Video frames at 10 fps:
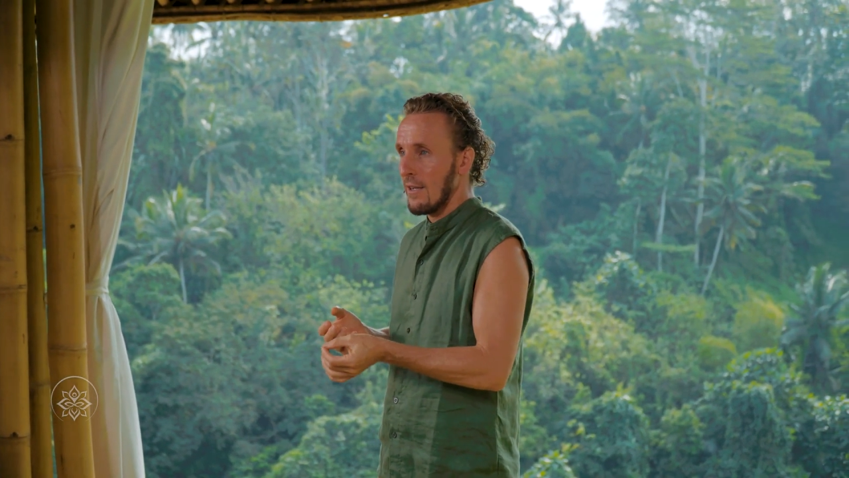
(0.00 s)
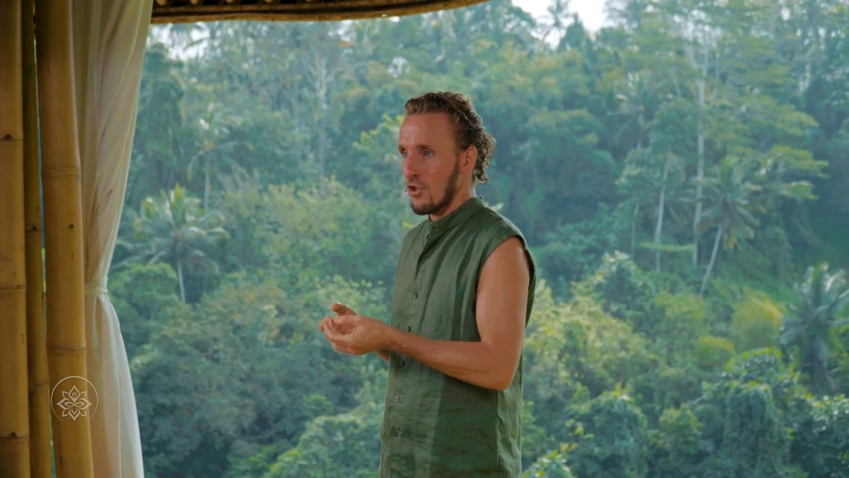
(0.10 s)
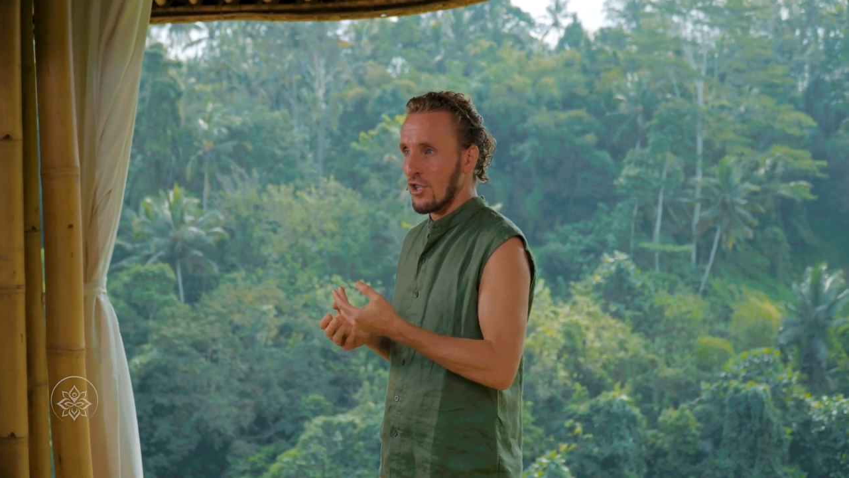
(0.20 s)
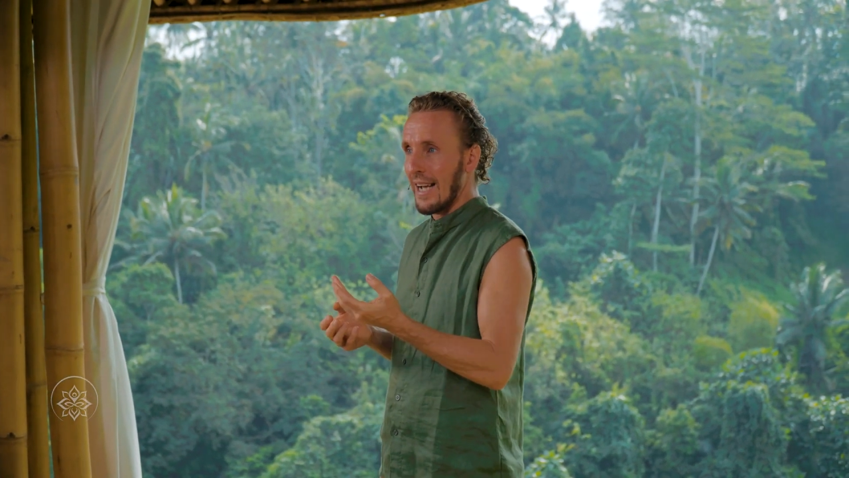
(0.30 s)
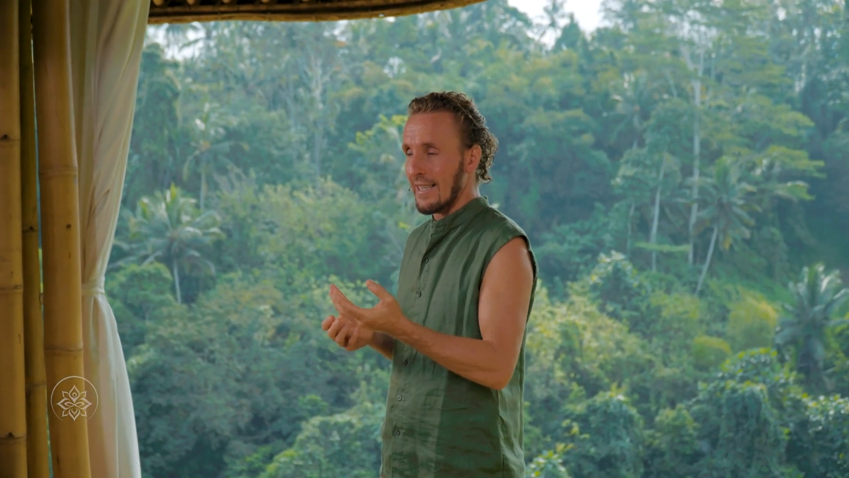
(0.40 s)

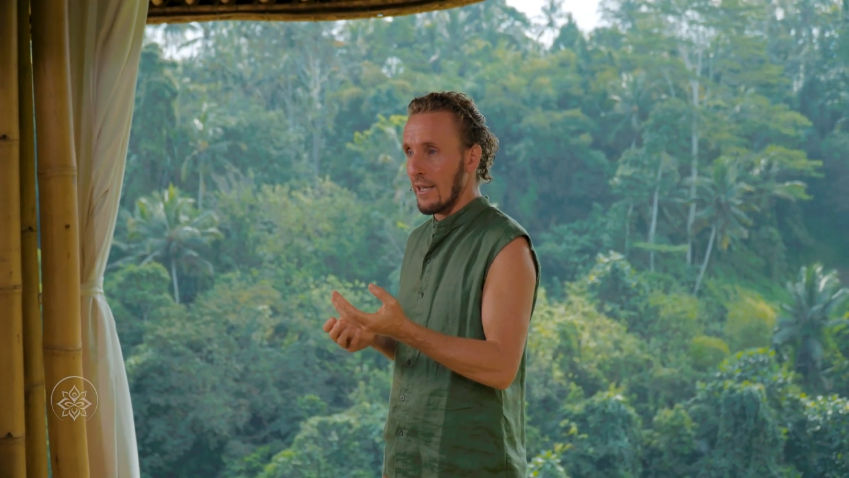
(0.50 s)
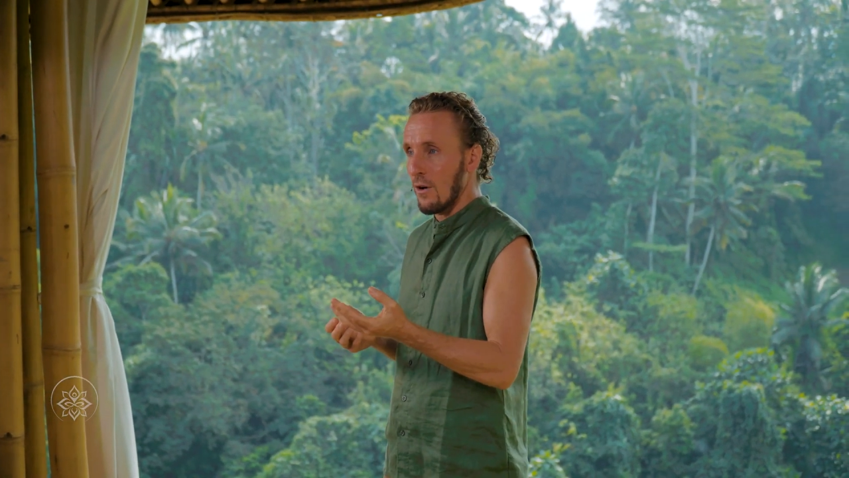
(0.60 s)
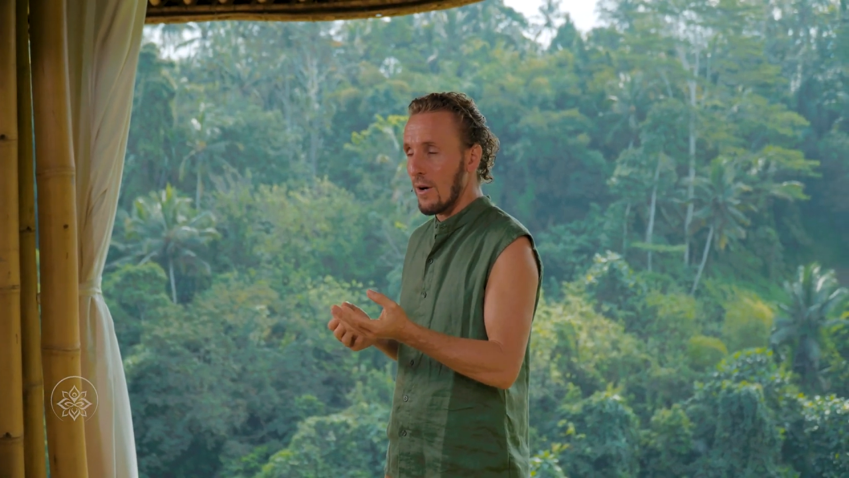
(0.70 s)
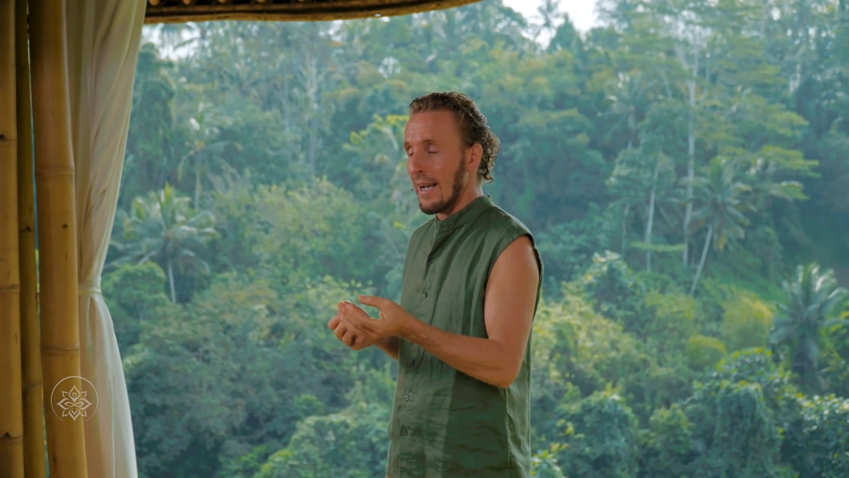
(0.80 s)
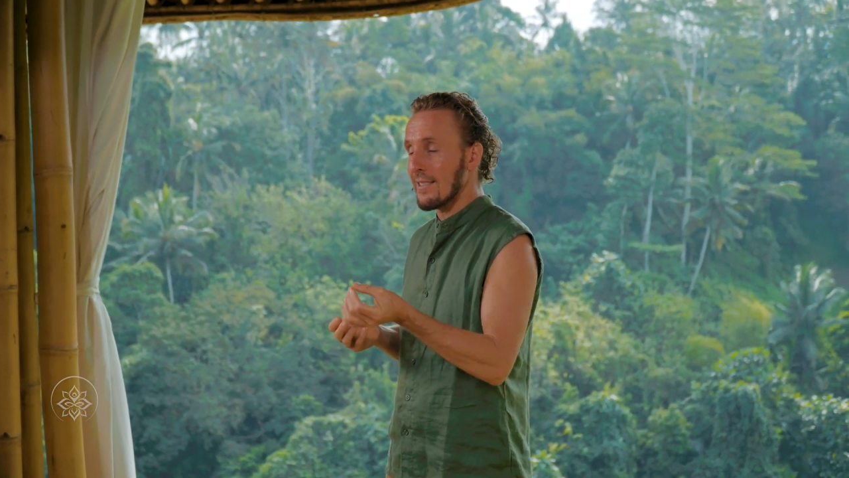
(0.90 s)
Jnana
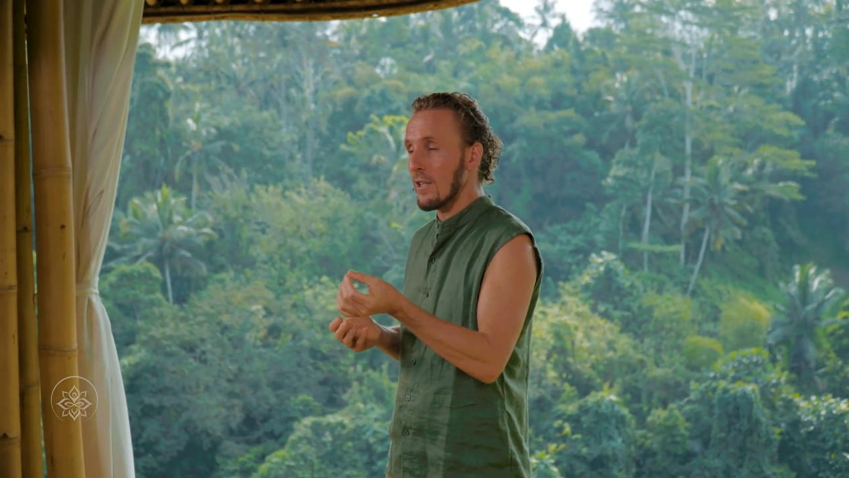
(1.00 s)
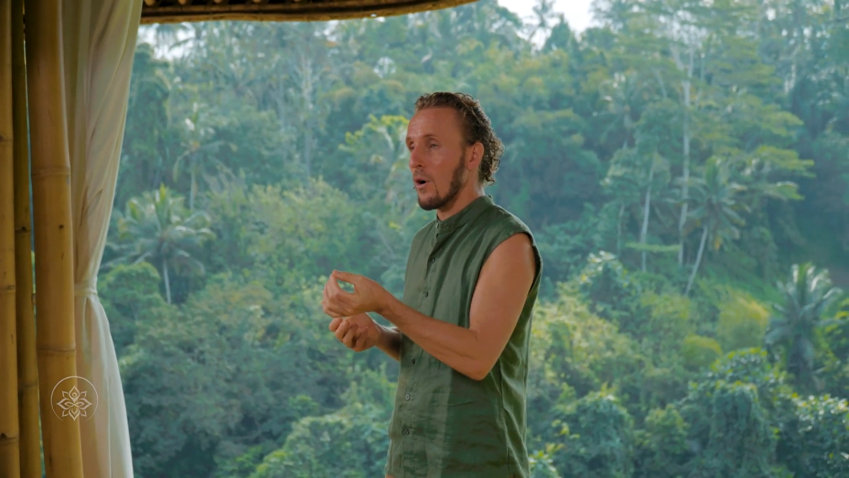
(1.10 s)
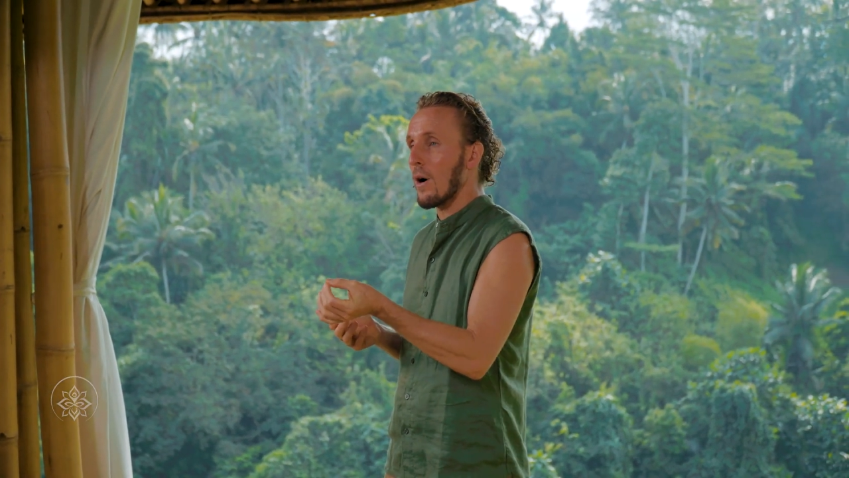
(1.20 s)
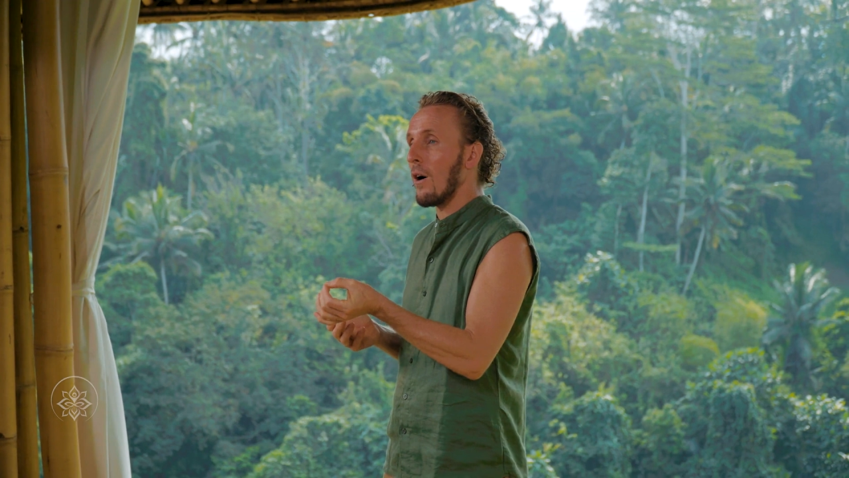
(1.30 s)
Yoga is the yoga